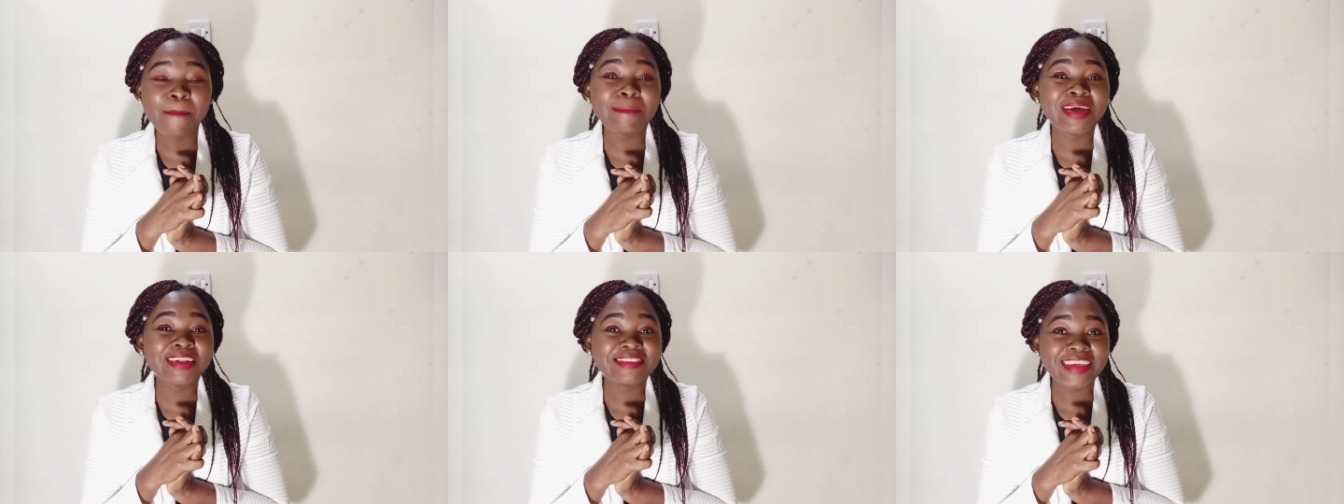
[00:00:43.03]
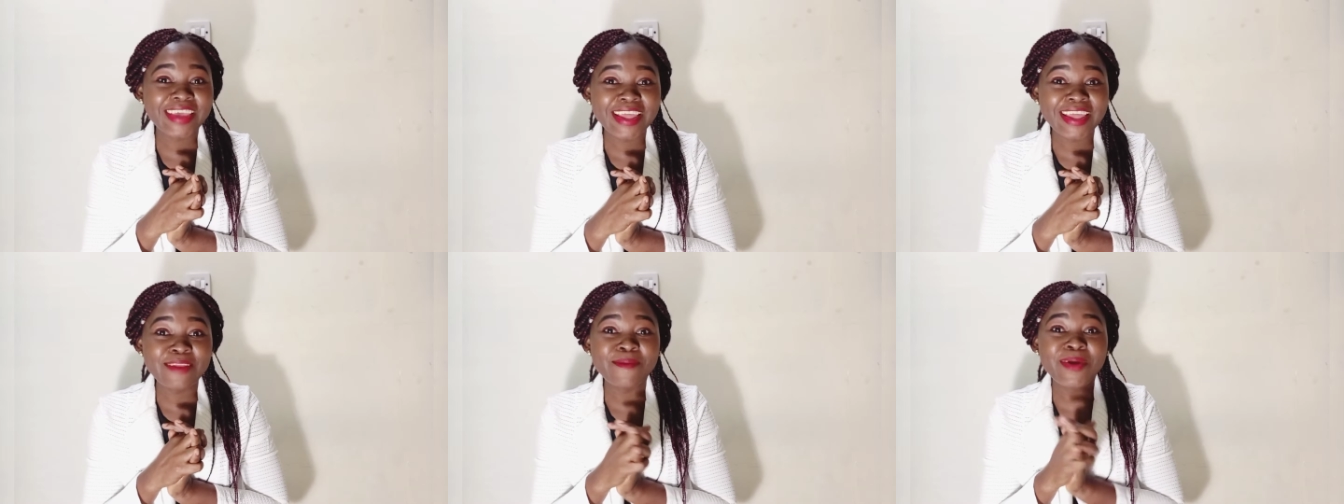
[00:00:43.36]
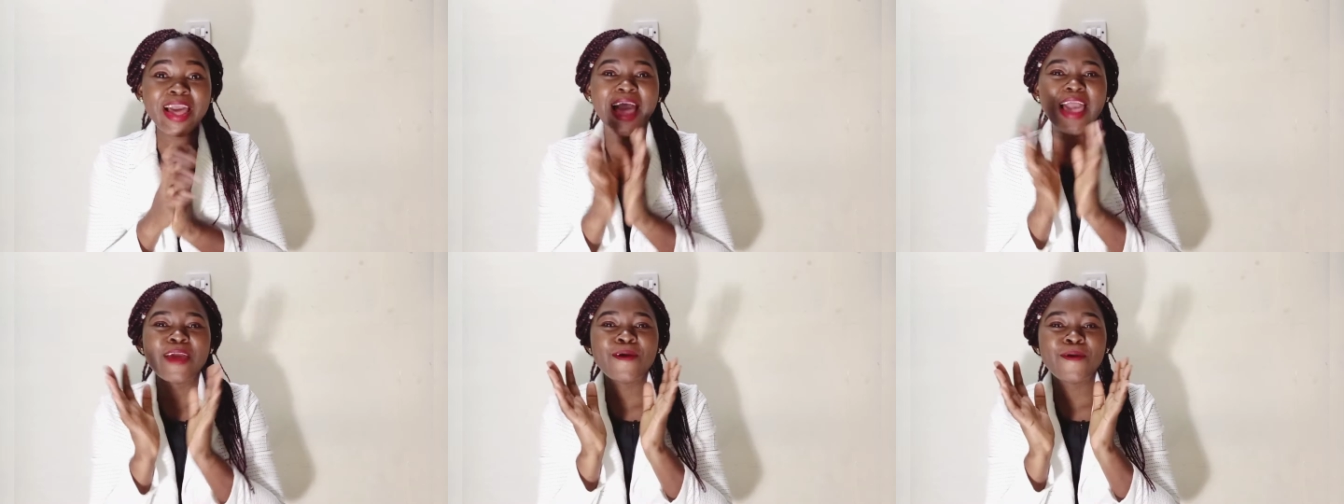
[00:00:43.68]
But anyway,
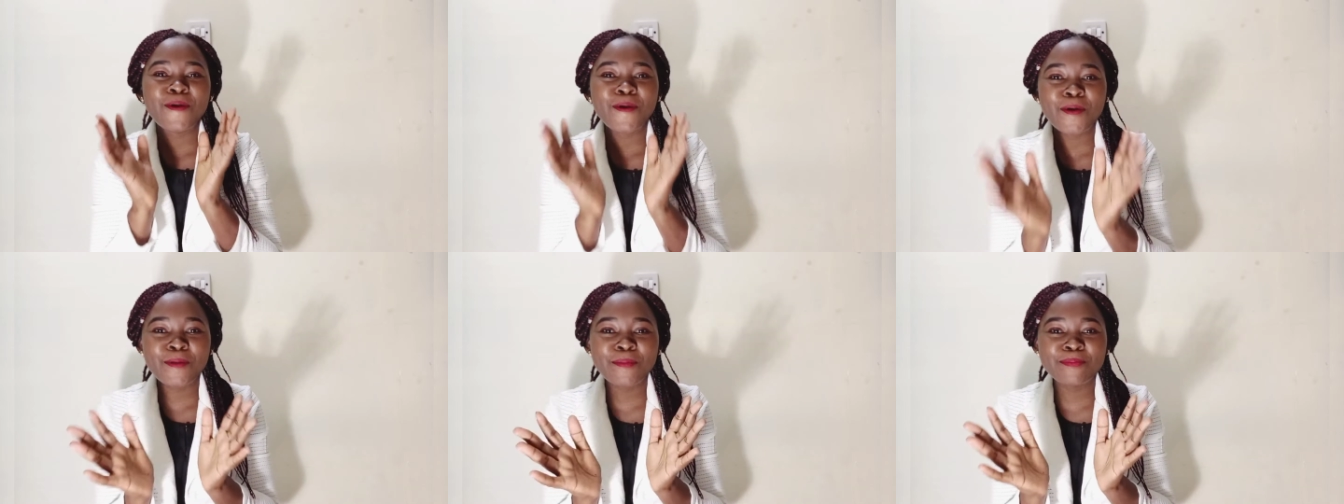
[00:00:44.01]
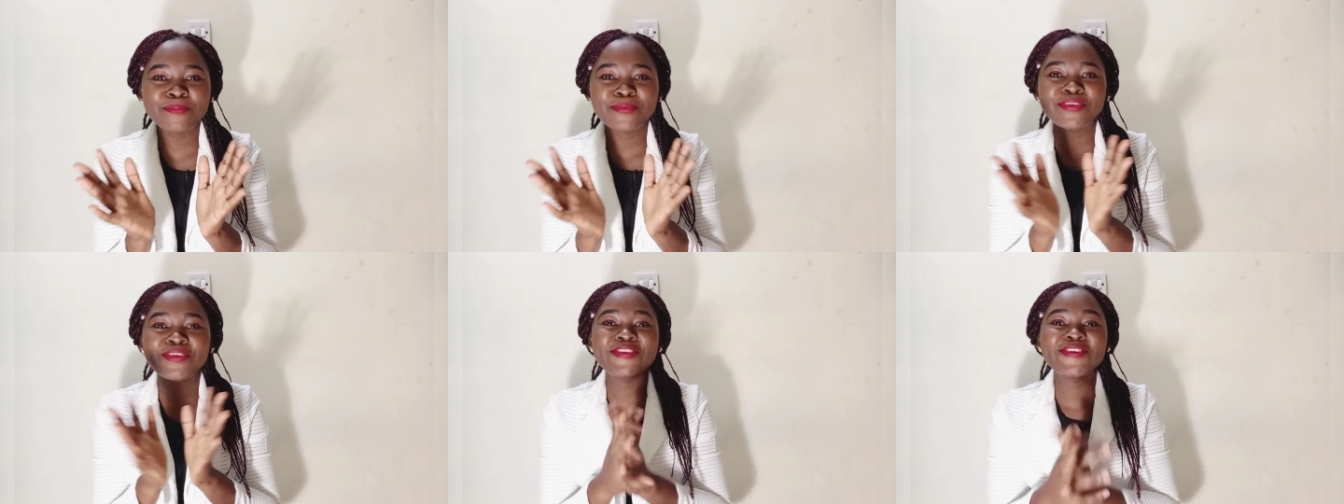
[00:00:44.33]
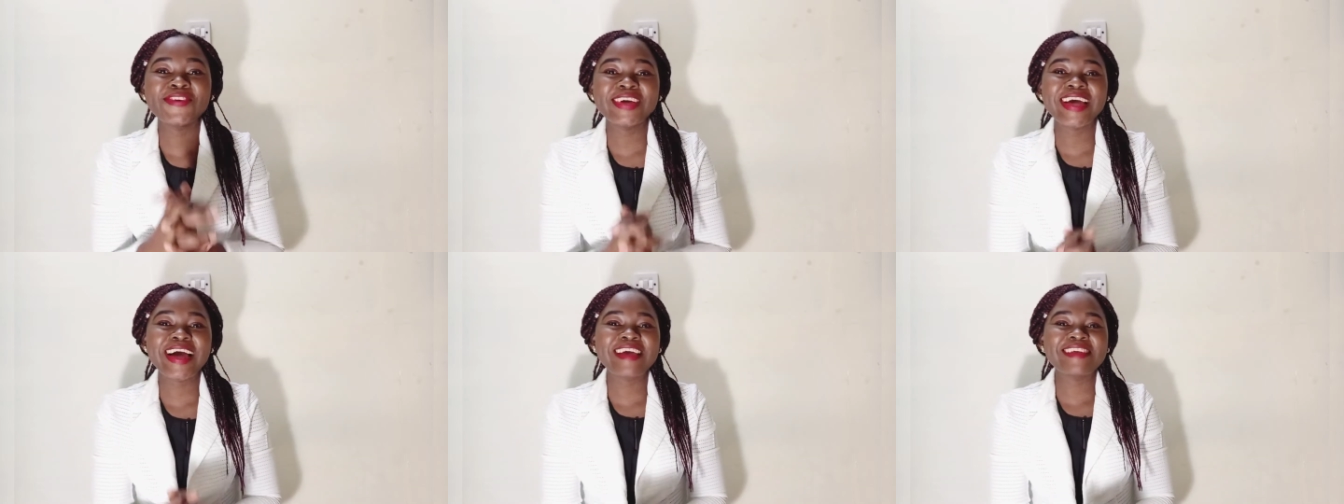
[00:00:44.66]
I hope
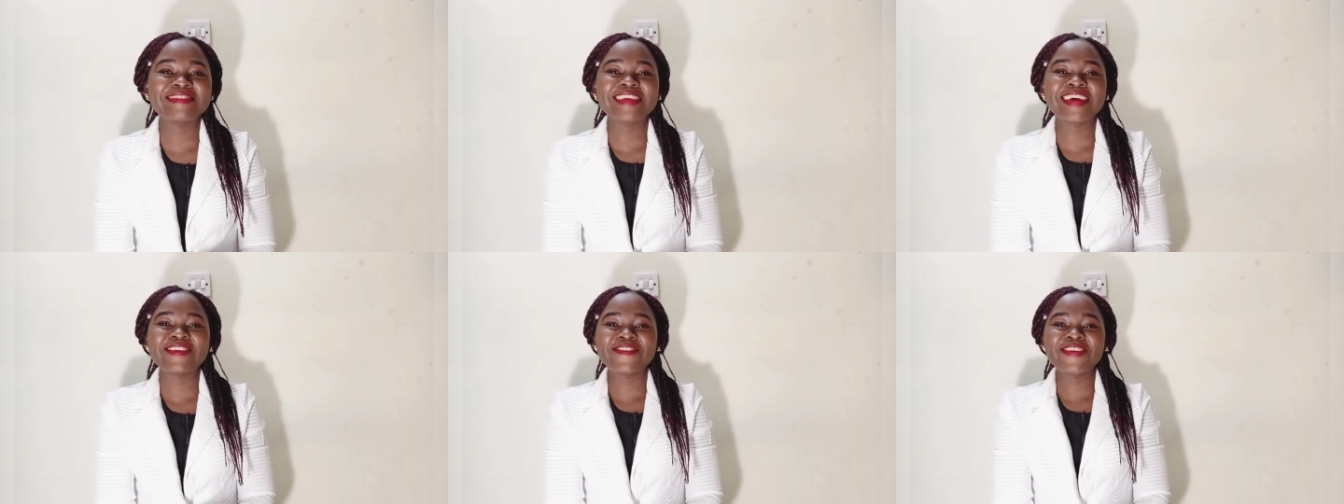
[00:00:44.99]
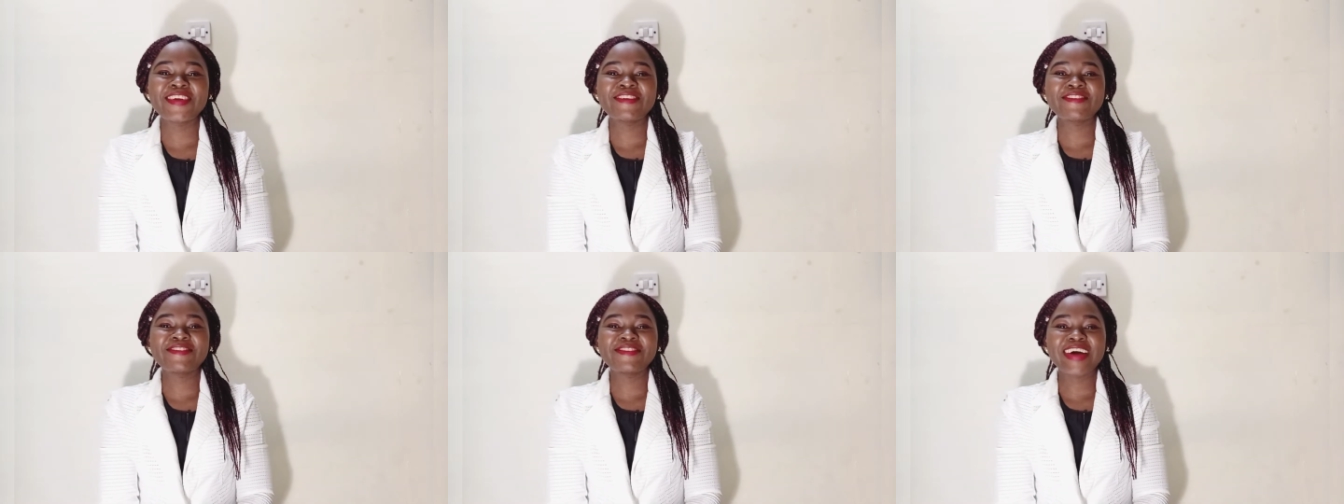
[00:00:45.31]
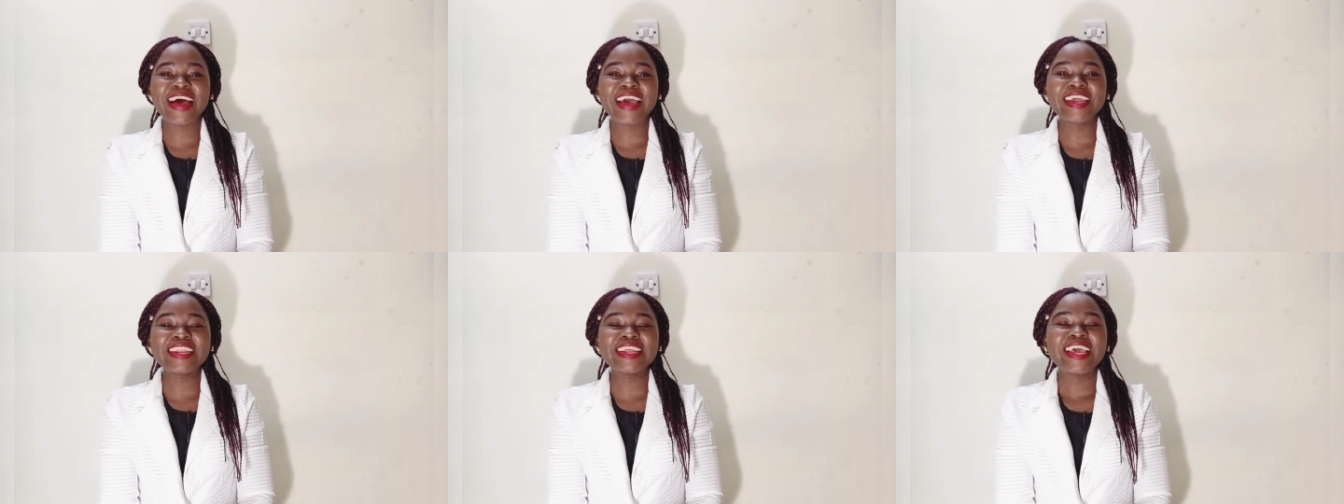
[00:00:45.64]
you guys are doing
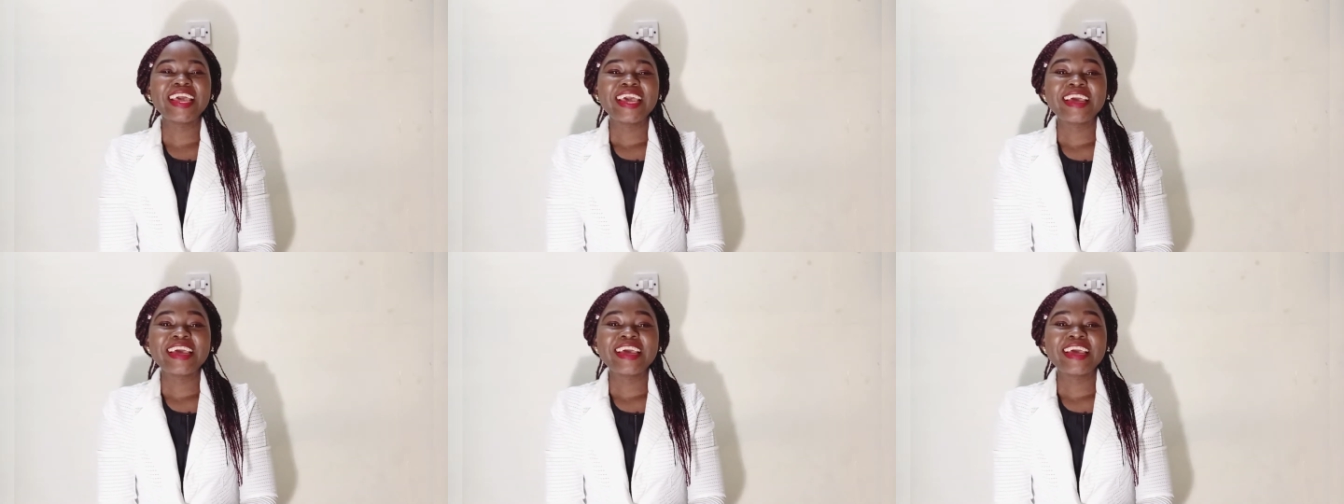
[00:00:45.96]
fine.